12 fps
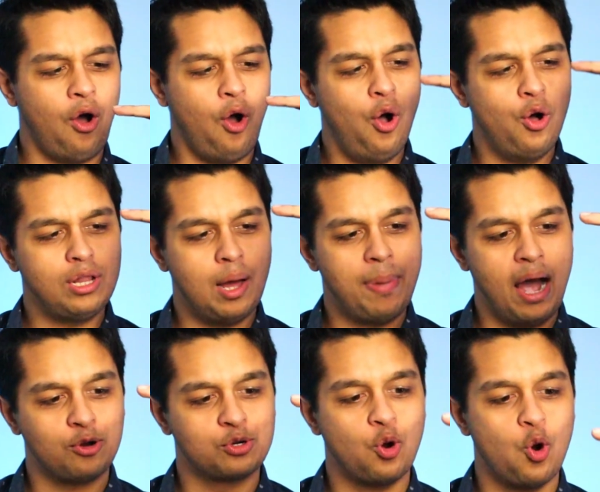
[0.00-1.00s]
all
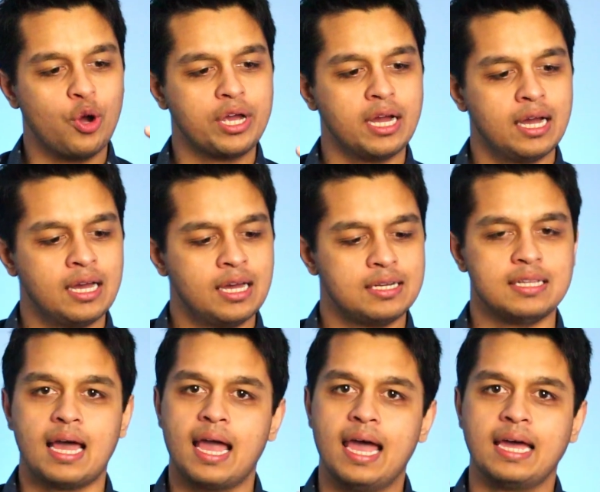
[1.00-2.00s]
about going
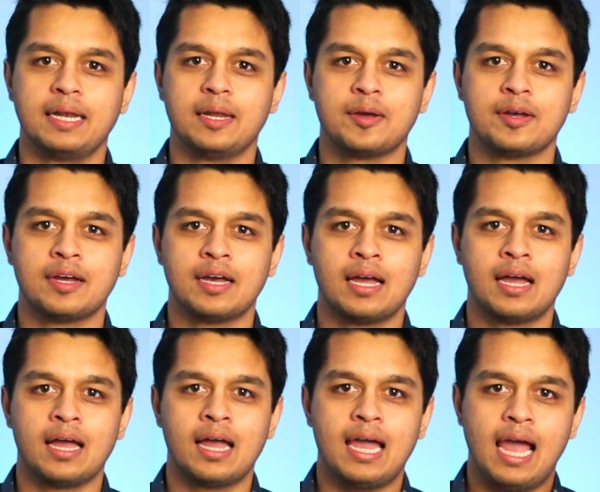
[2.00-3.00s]
to the end.
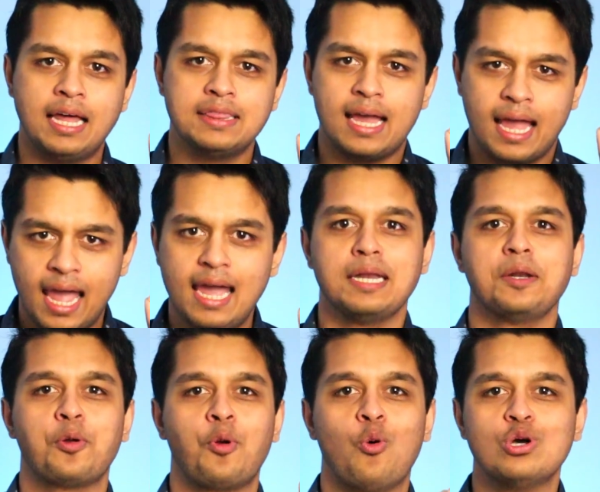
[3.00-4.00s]
At the
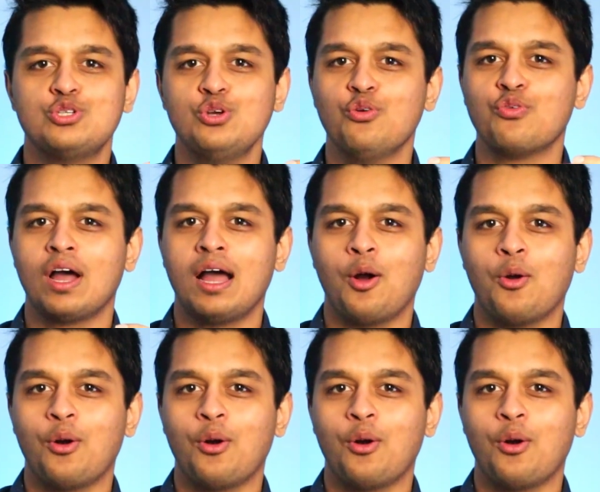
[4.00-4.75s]
end, once you